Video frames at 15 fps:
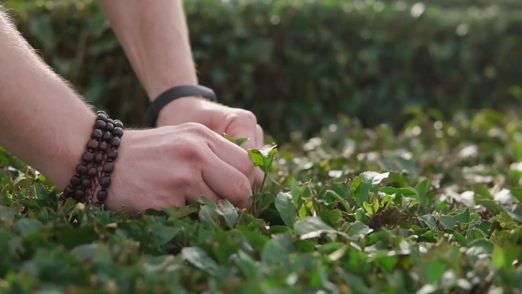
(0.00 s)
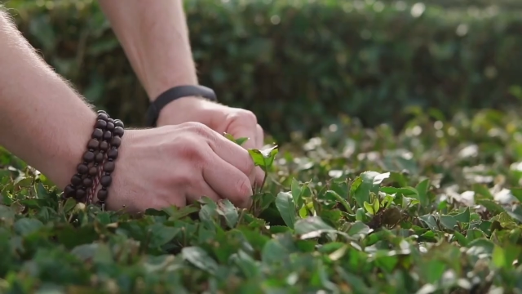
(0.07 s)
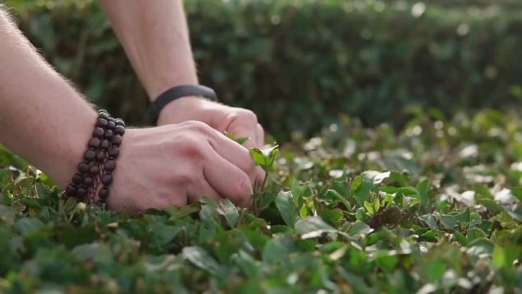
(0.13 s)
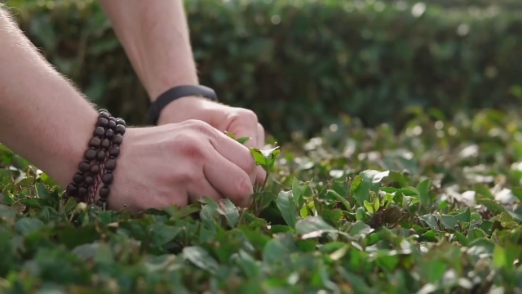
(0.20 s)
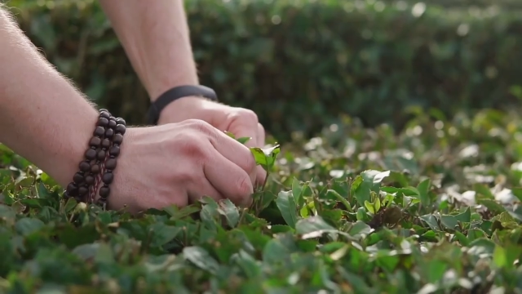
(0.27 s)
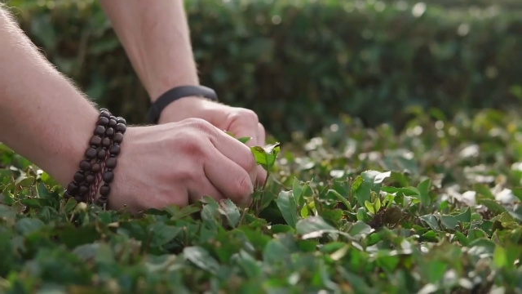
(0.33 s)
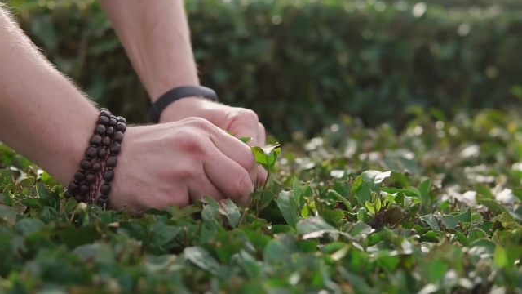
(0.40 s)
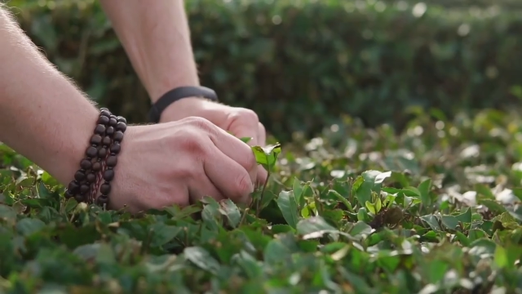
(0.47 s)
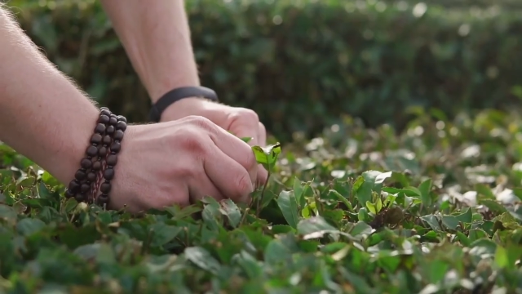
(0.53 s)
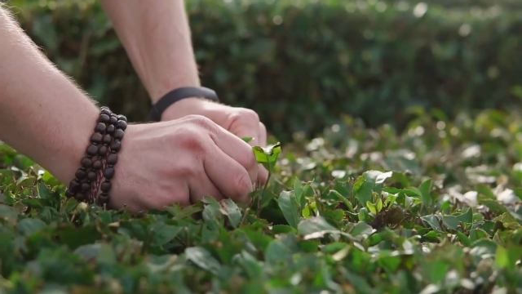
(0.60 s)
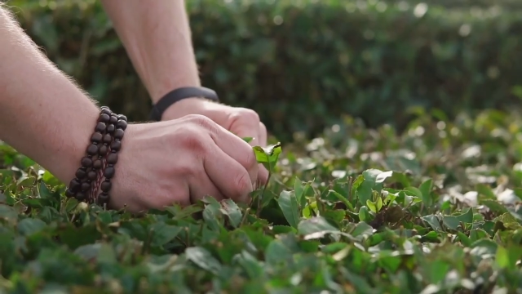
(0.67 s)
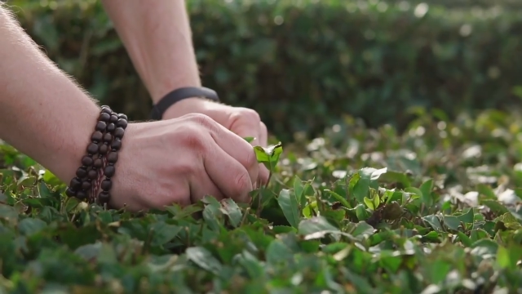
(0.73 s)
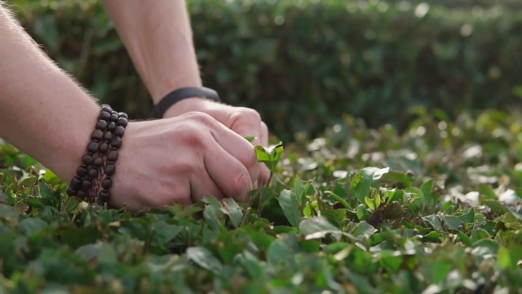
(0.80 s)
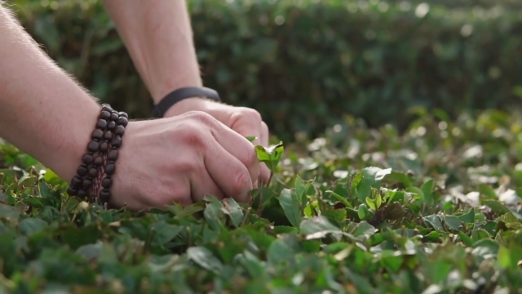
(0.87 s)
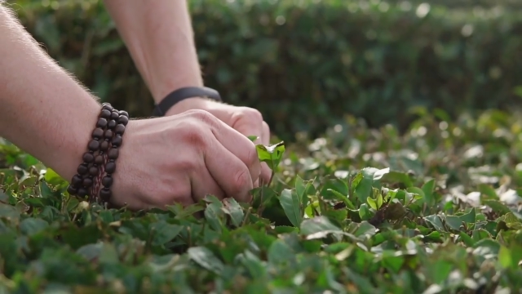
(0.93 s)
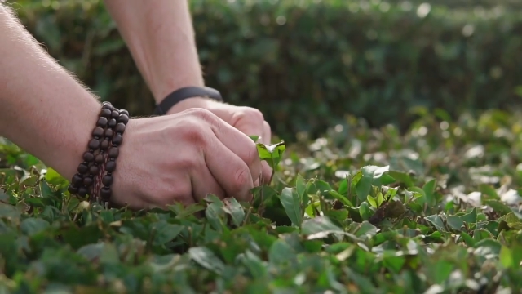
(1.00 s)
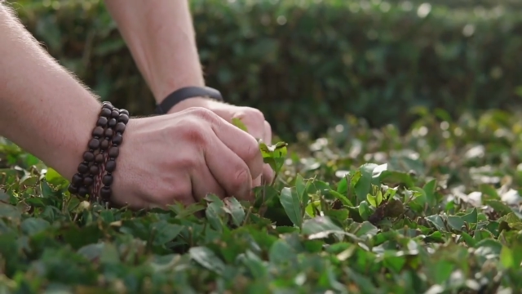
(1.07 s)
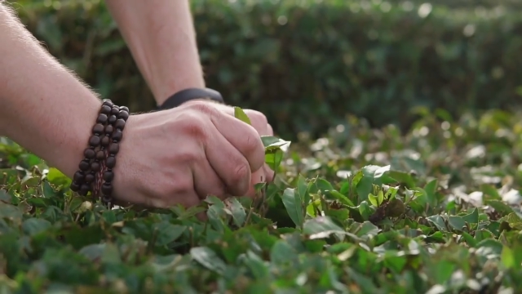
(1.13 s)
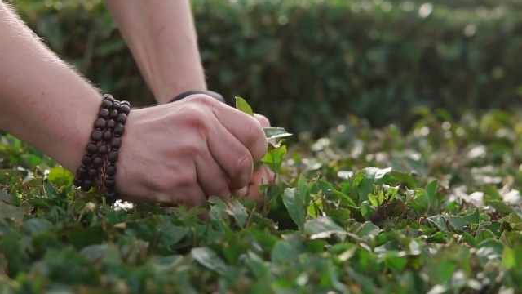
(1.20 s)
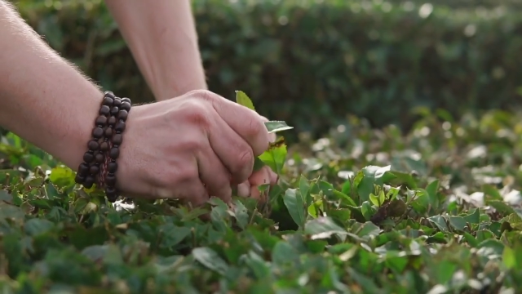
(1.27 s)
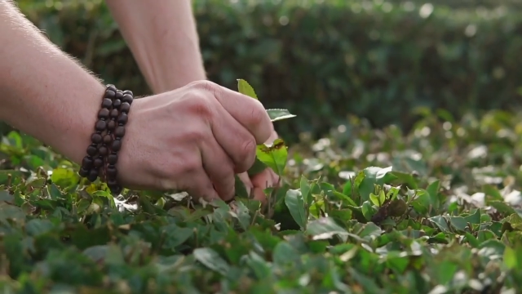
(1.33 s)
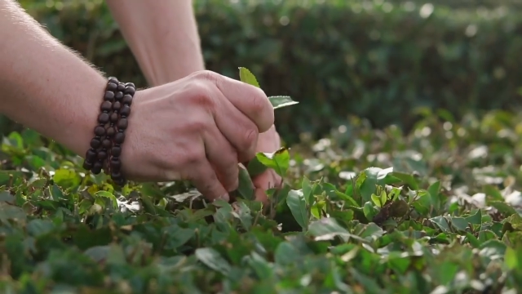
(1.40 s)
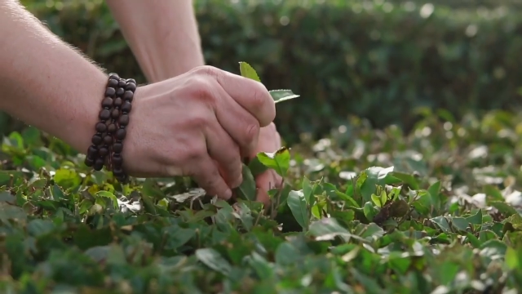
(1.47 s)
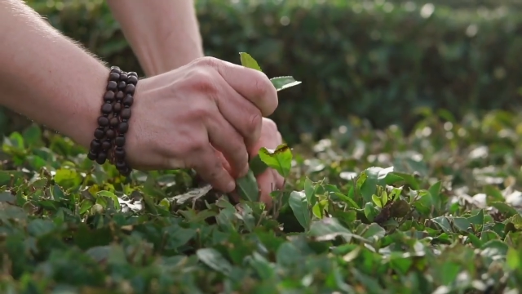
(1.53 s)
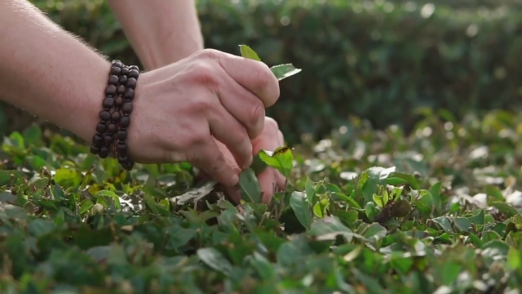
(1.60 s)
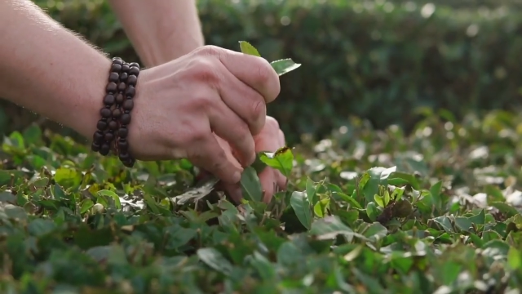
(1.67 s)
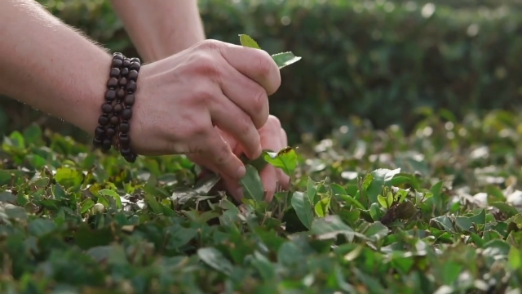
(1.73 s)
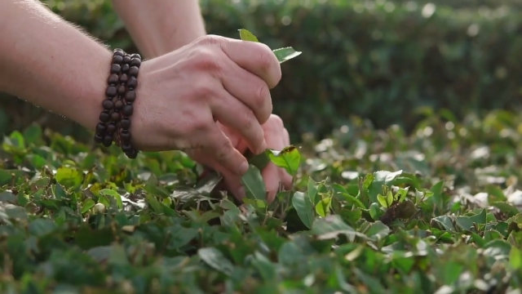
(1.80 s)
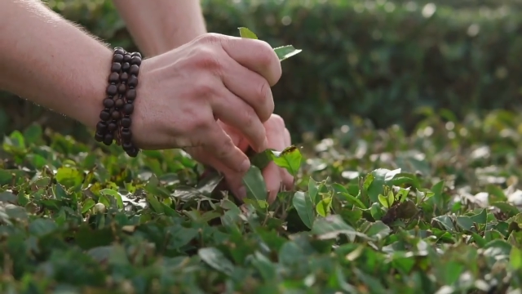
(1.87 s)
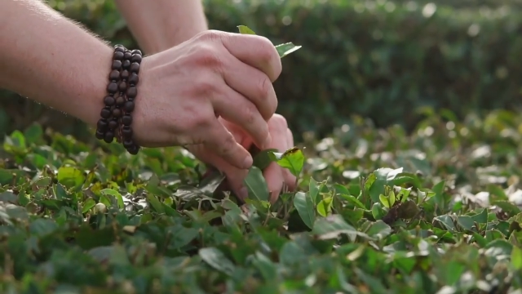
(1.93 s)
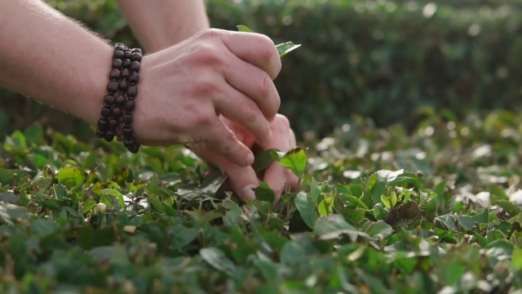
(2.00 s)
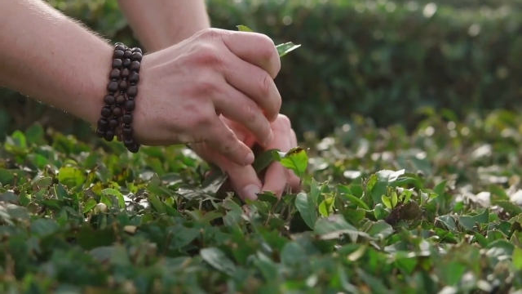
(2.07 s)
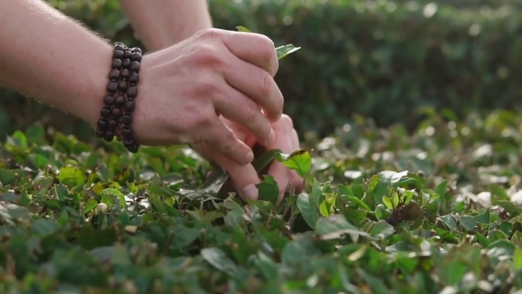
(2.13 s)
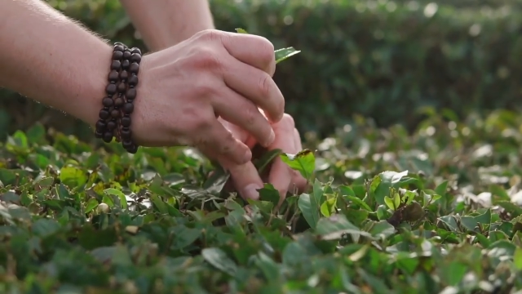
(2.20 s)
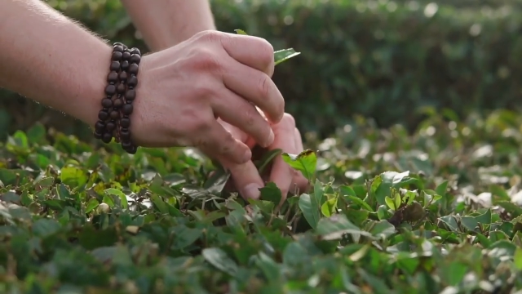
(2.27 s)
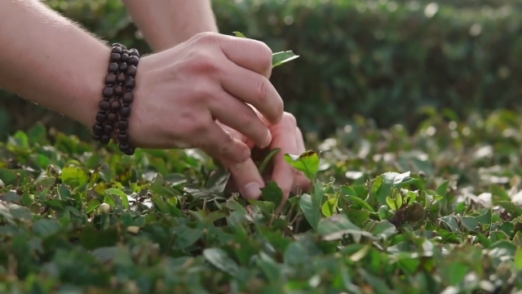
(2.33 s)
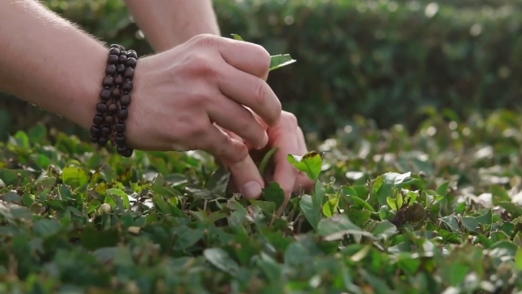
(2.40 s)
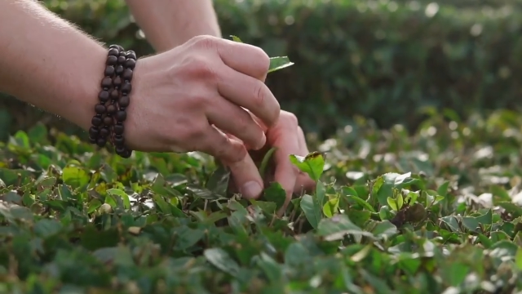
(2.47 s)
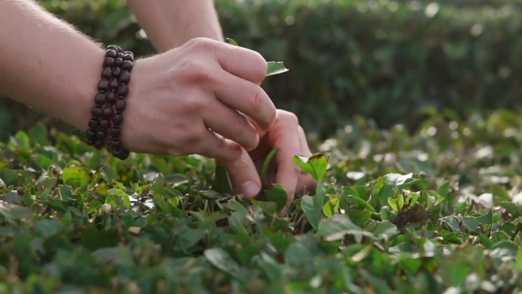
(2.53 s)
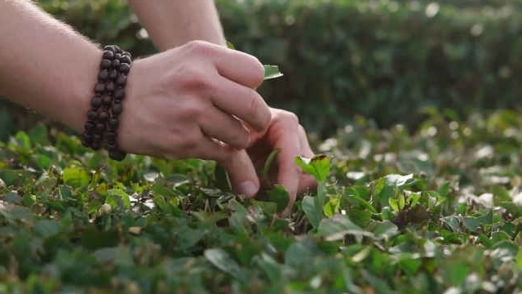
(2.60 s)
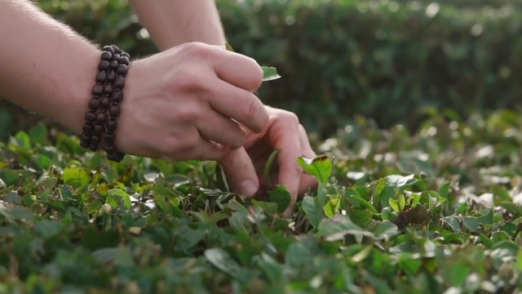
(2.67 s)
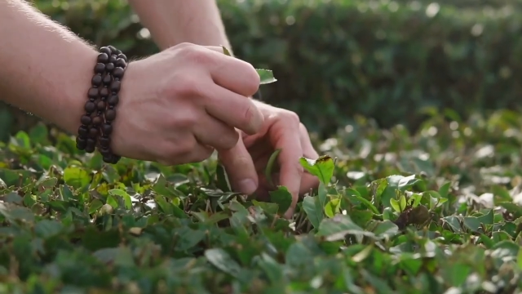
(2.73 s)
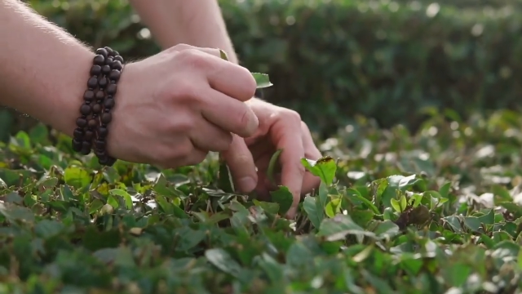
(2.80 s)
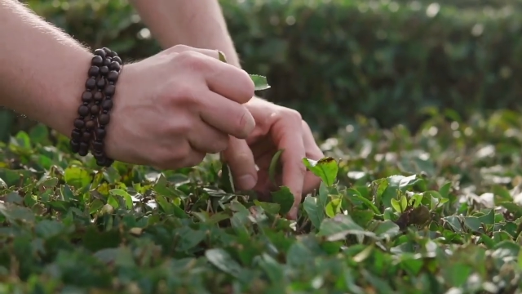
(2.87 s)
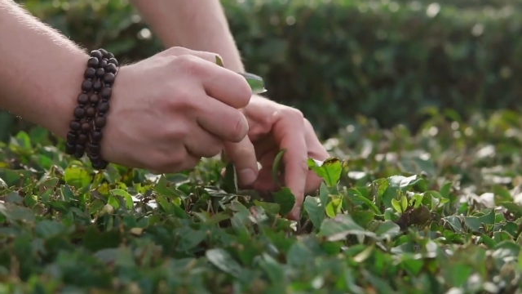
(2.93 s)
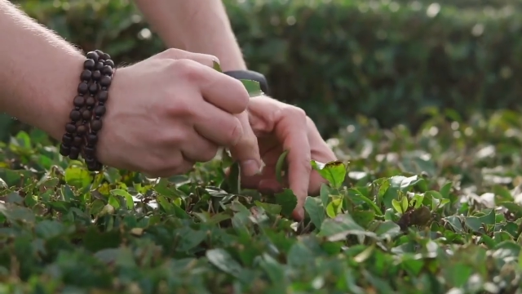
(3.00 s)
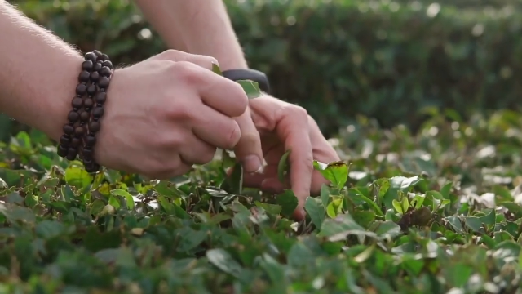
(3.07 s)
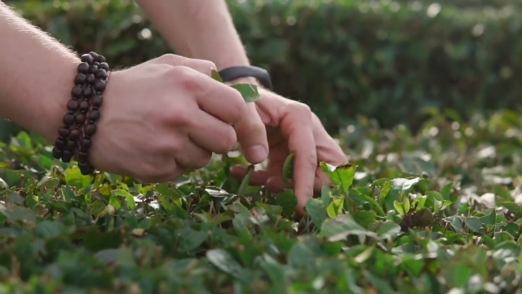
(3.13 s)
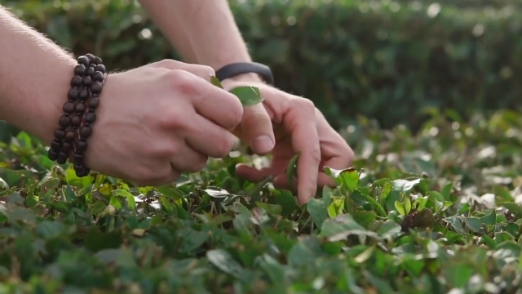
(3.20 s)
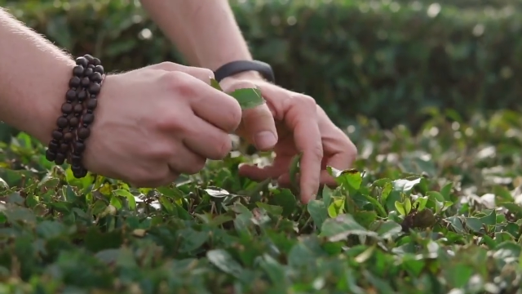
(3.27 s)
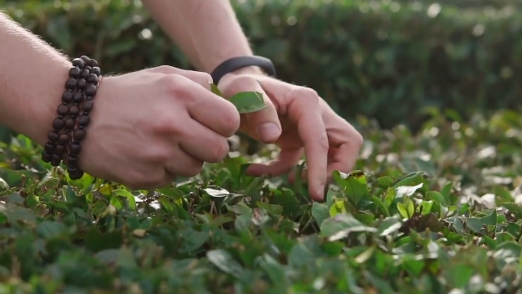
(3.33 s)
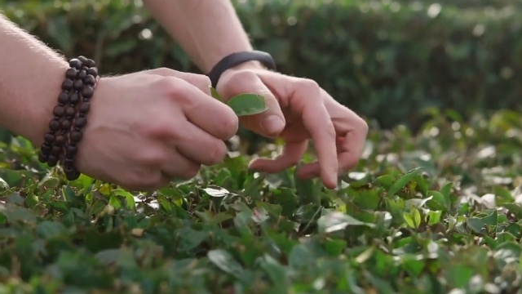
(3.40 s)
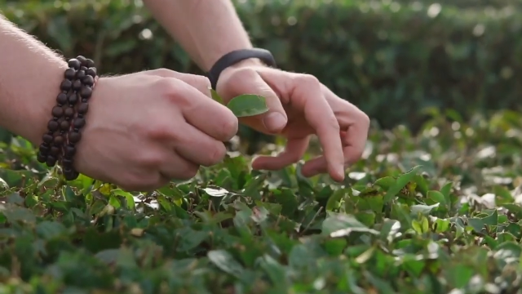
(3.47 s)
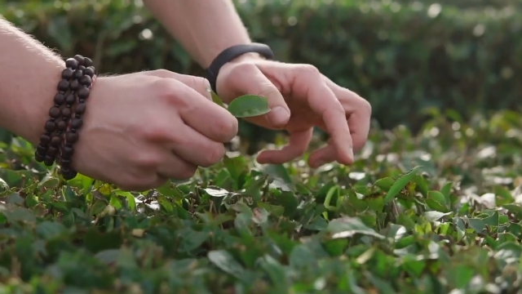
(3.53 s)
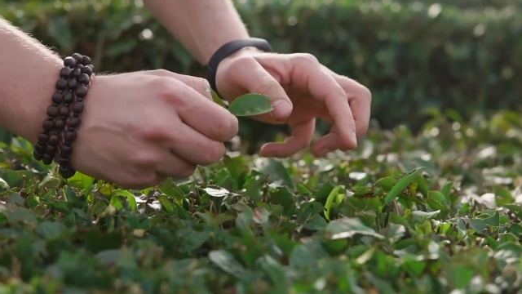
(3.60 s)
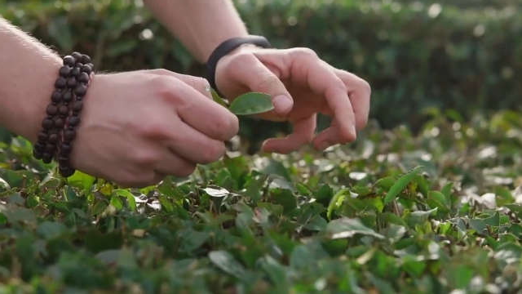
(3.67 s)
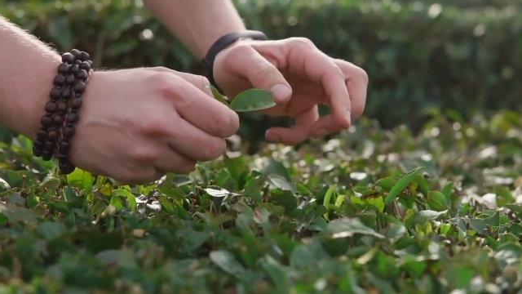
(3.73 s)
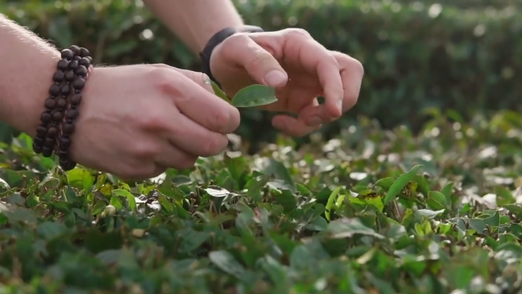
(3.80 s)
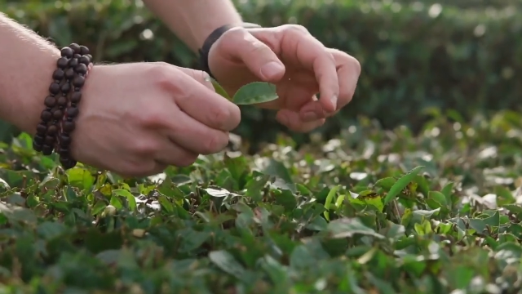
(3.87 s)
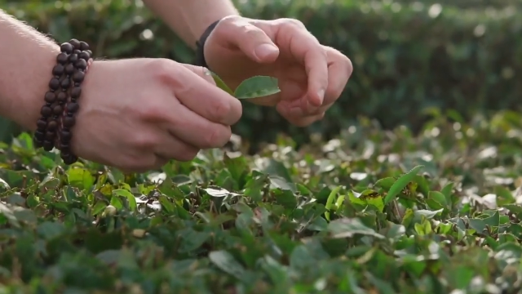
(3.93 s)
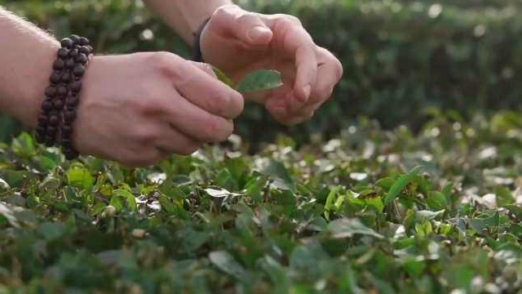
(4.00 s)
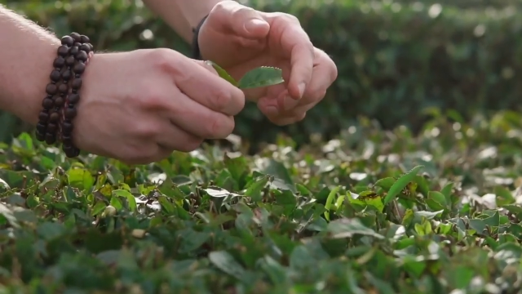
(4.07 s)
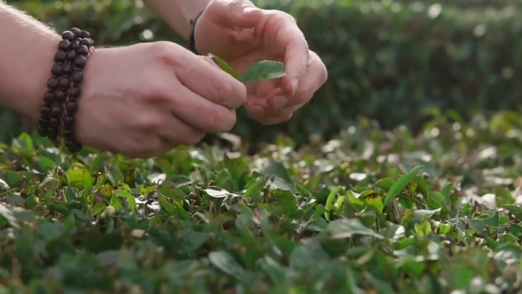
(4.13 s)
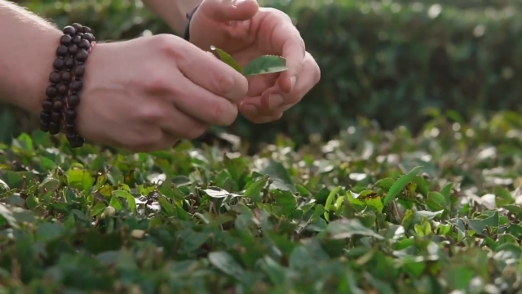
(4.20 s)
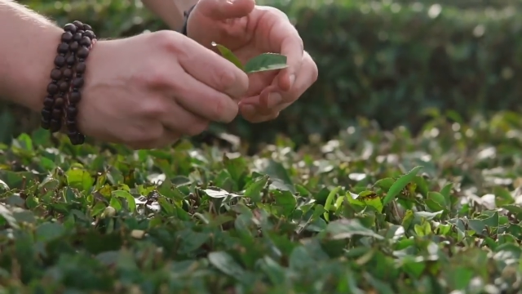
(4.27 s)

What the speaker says: No face is visible, so there are no lips to read.